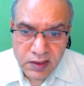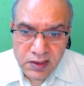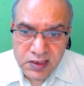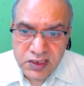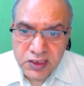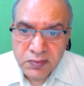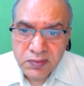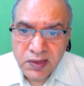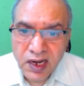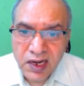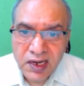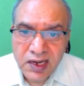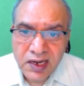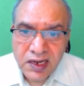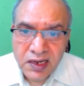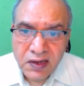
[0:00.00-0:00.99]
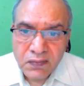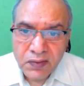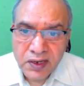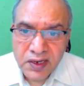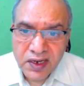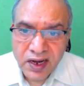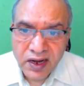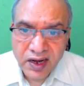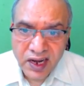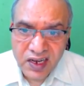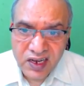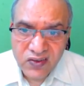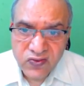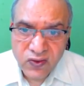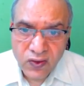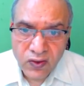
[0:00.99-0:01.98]
Similarly, we can write
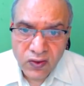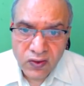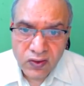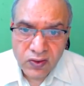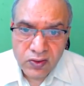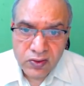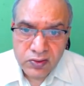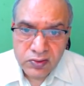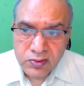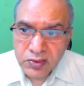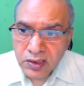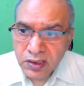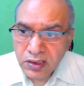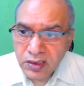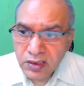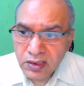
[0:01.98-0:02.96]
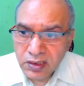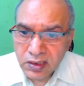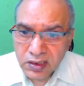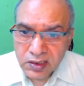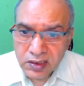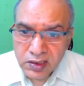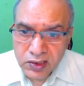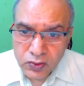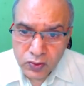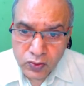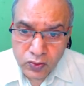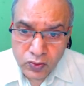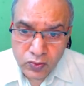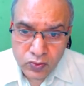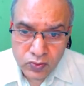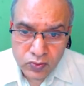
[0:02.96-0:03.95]
for the
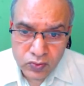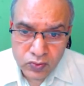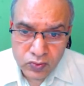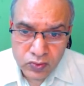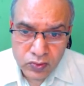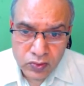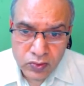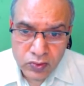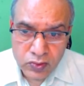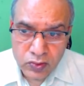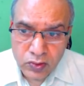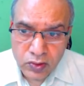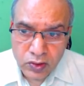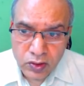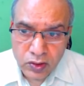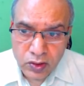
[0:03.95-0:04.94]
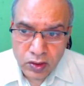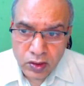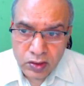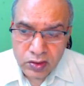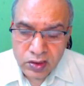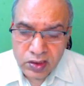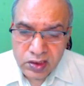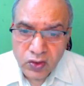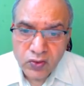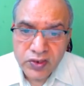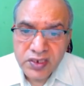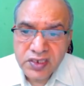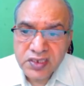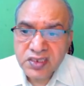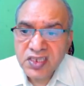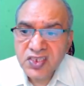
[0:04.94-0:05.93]
Q. The Q
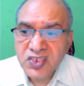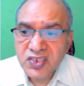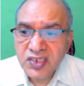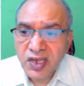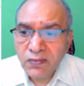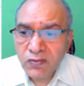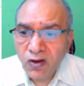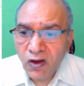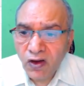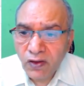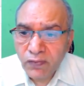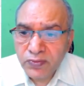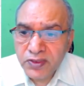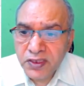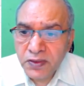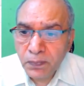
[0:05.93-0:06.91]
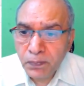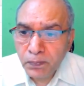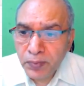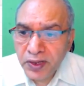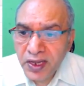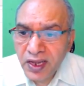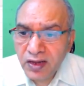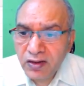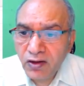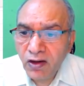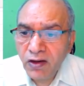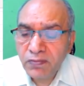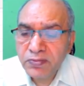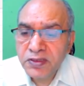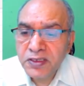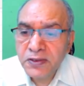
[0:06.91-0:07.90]
is the sum of the peak
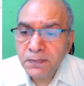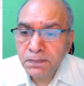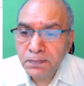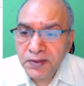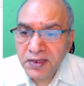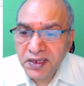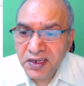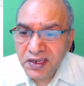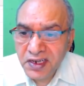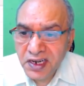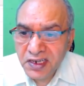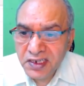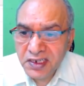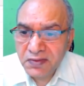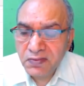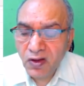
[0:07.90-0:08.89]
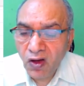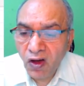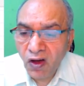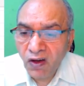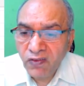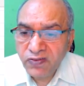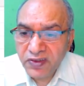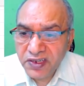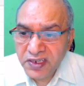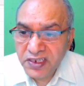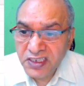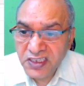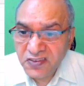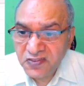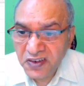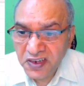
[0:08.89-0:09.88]
of the P reactive of
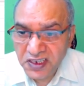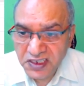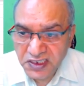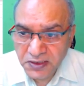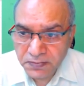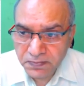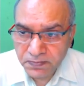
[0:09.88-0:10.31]
each phase.